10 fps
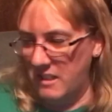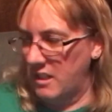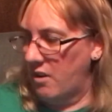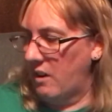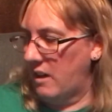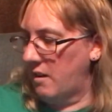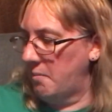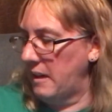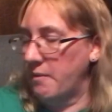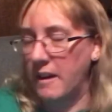So
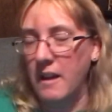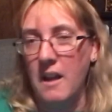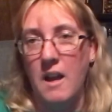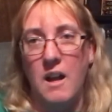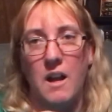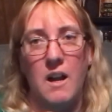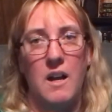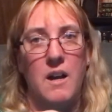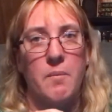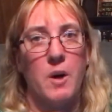anyway,
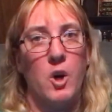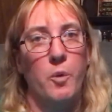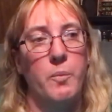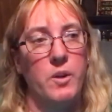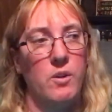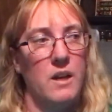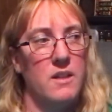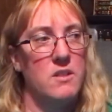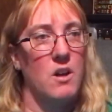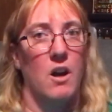I hope you
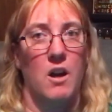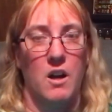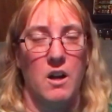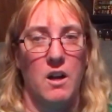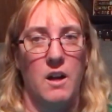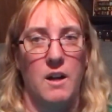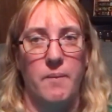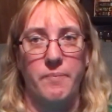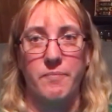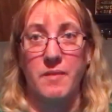guys are
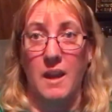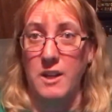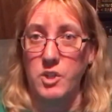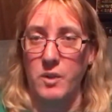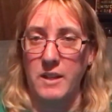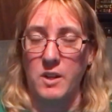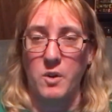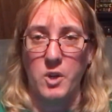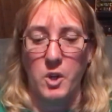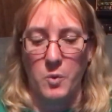enjoying
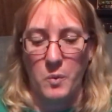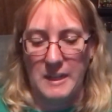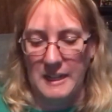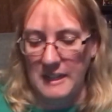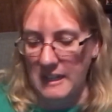your reading.